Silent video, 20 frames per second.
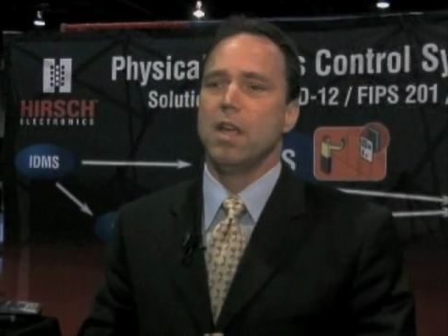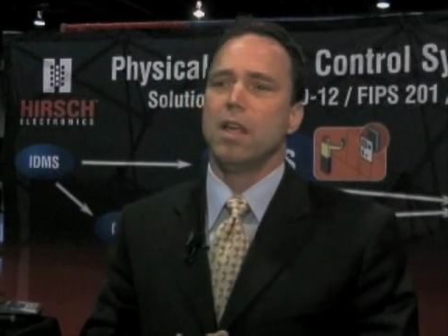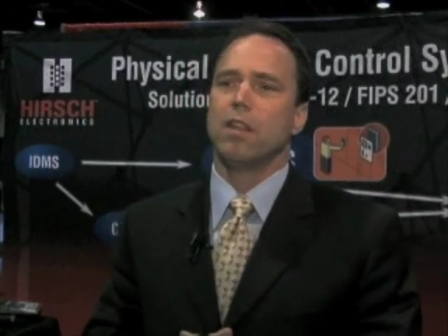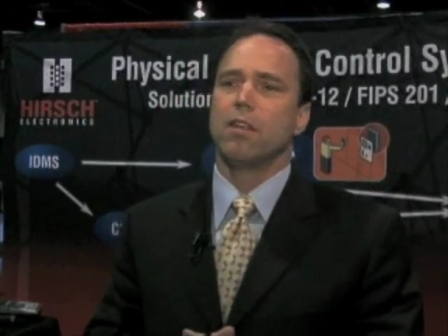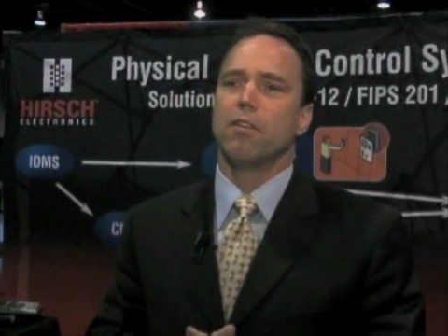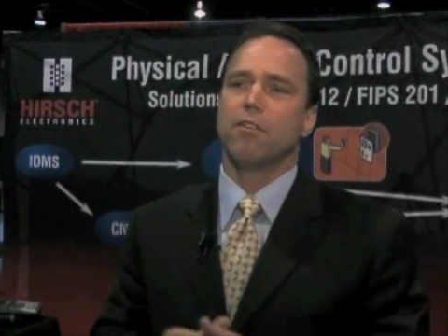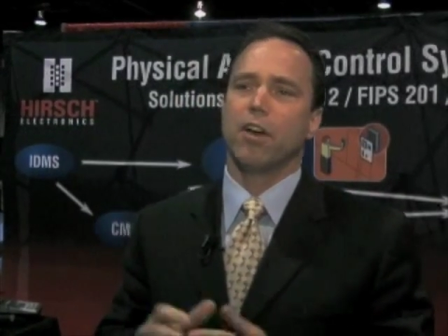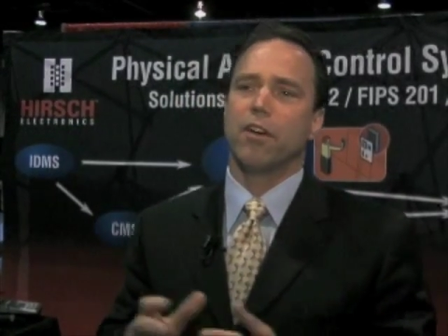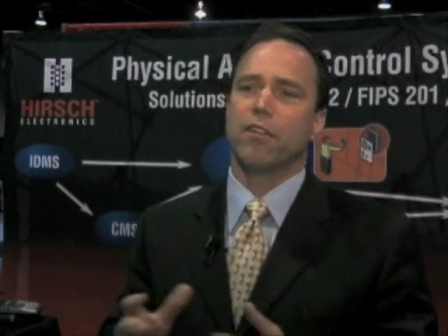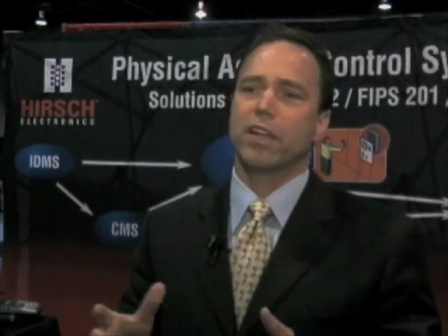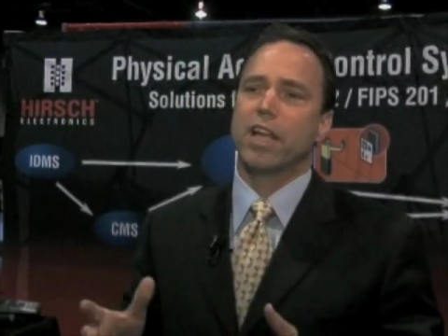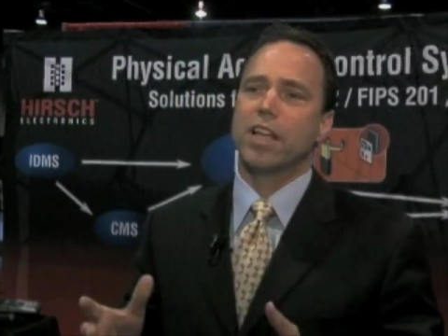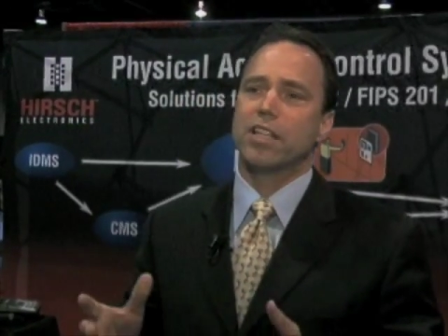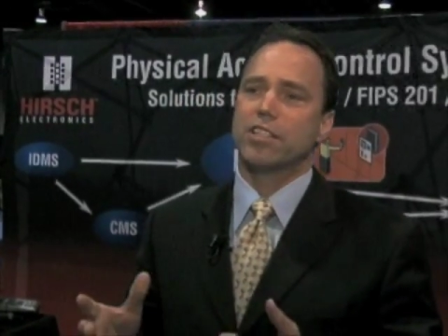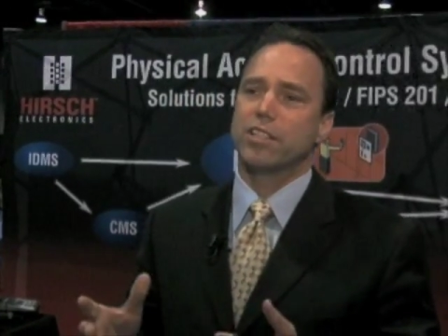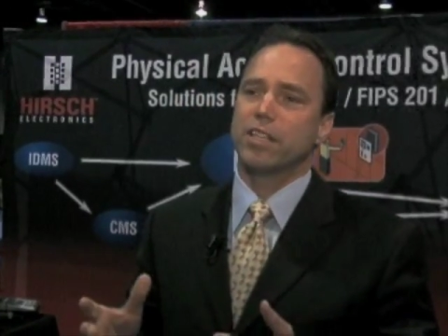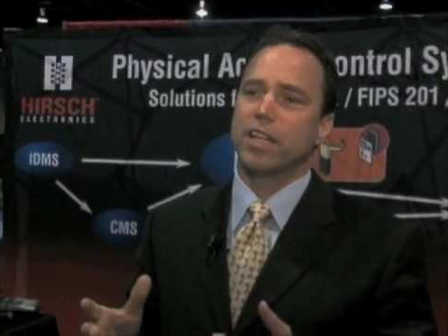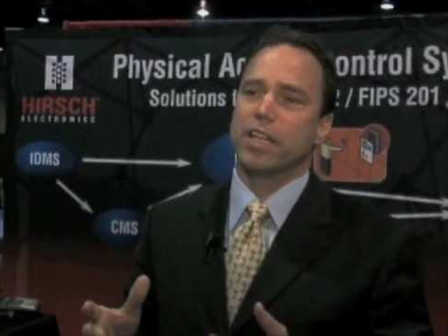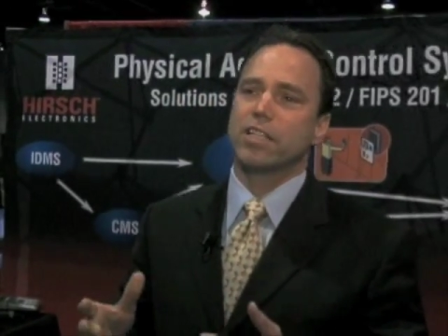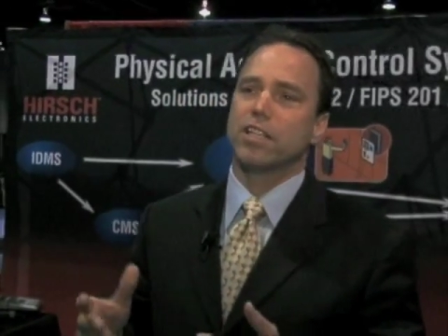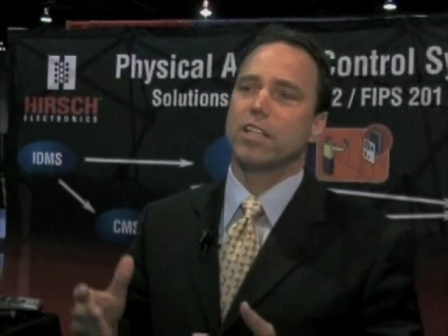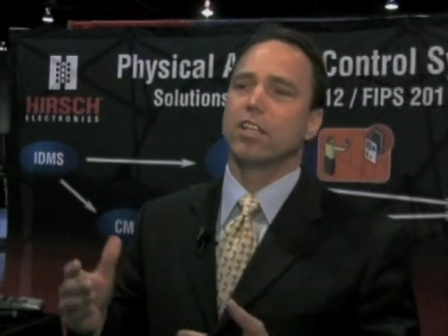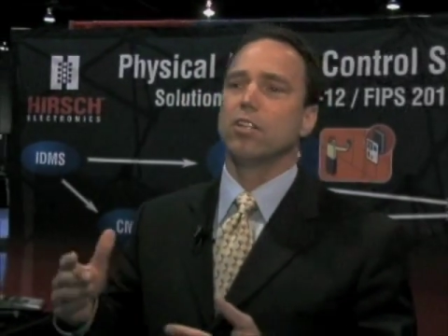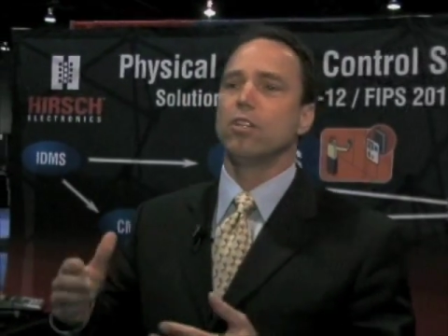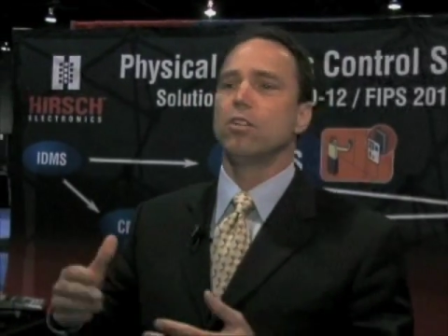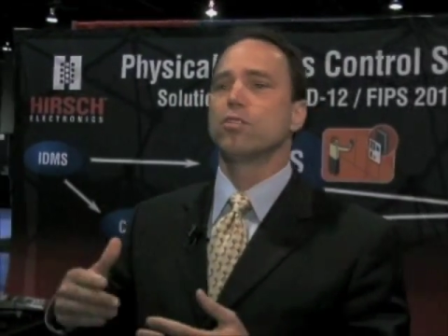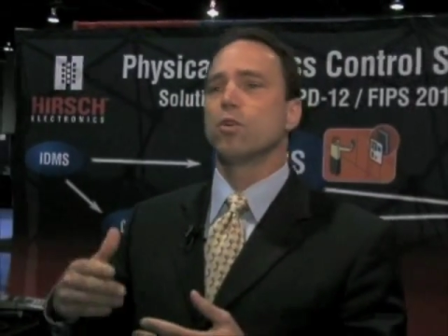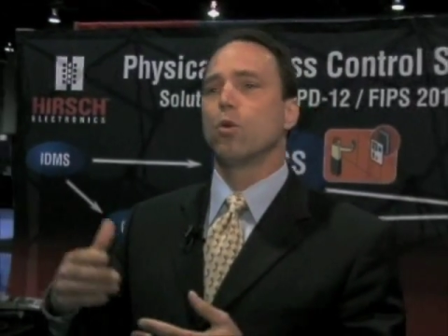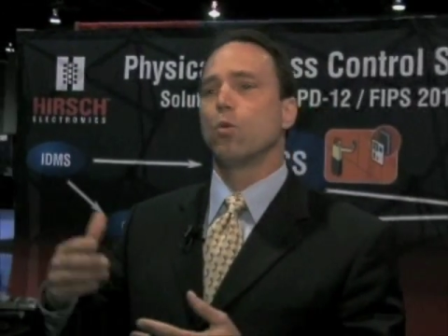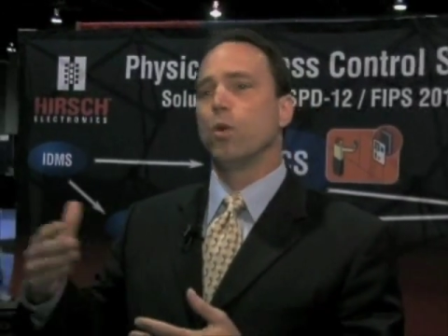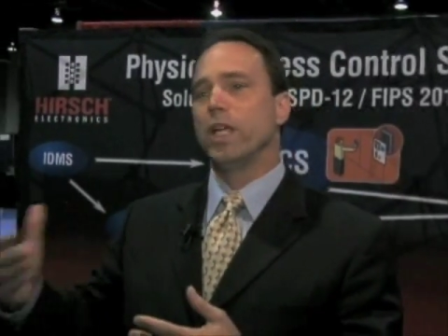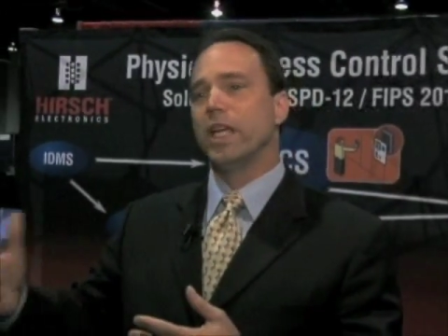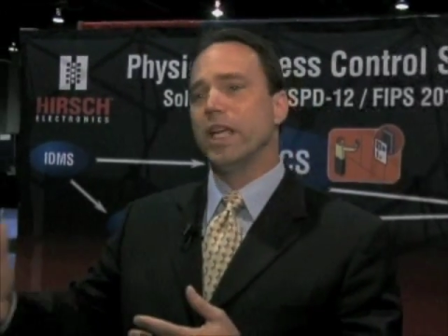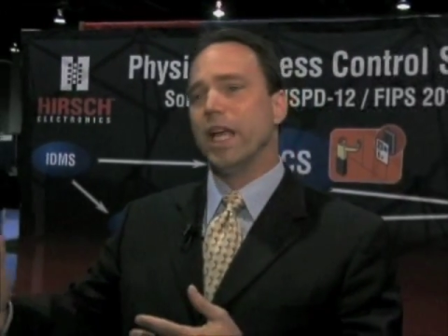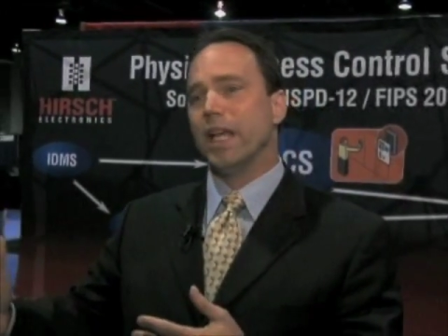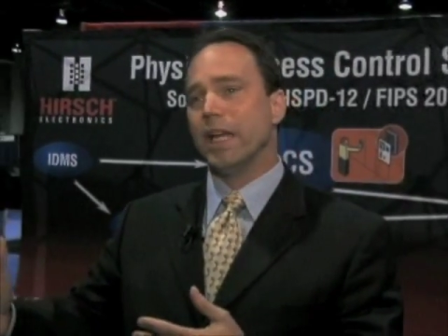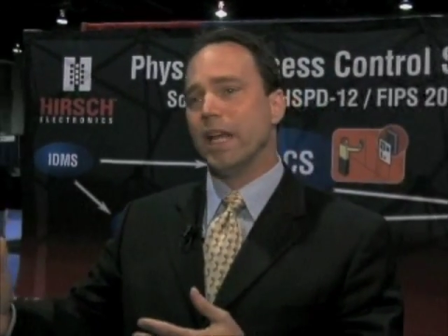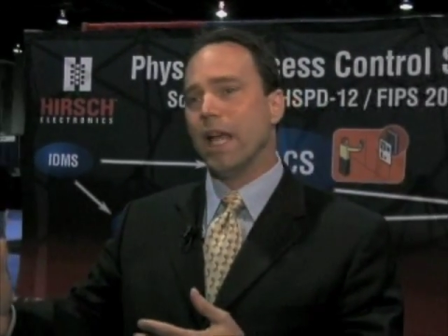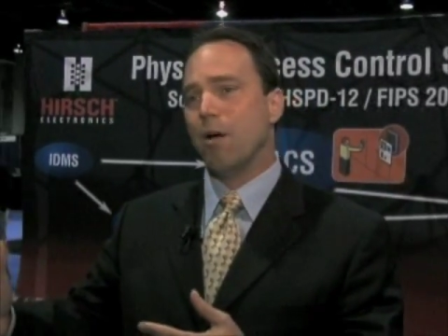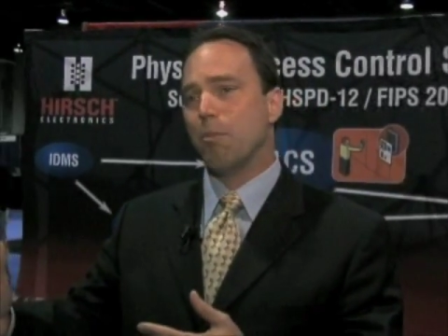The verification station includes a
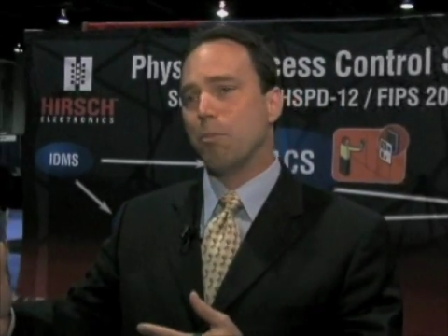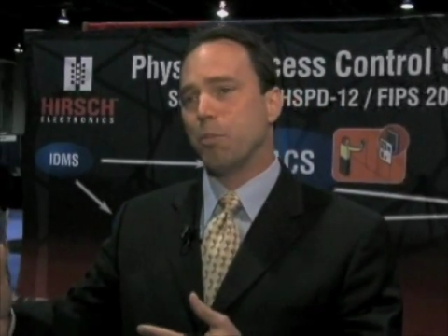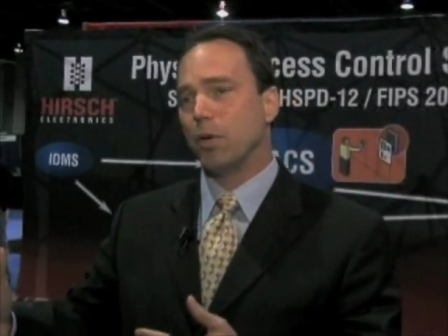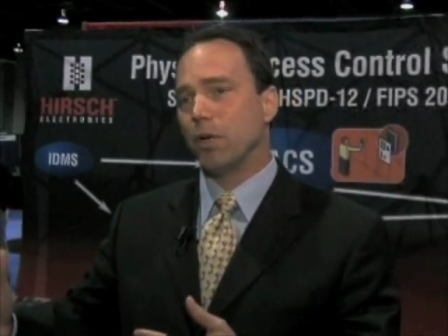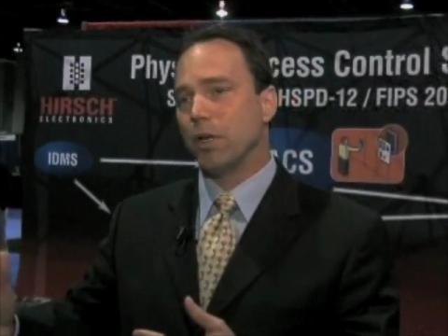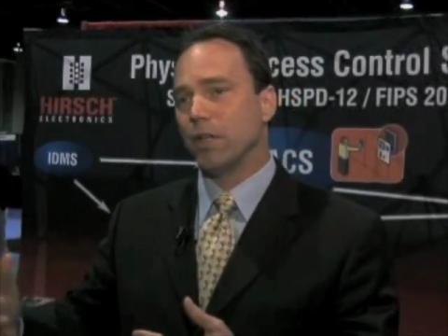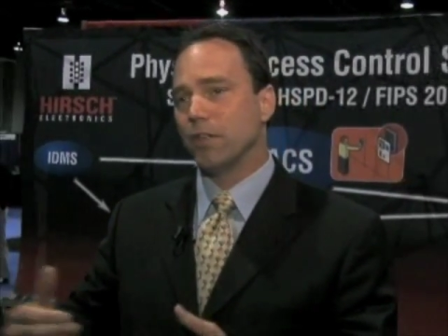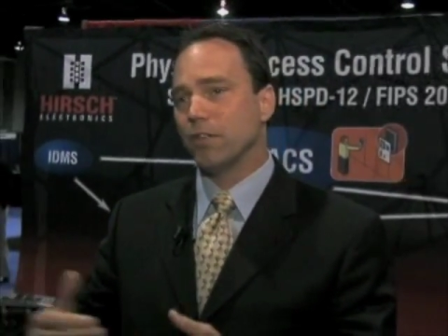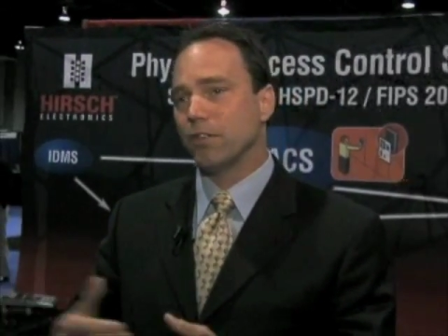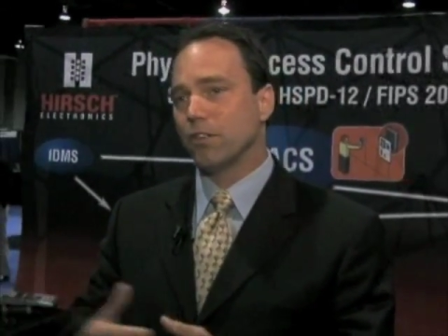WIGAND output,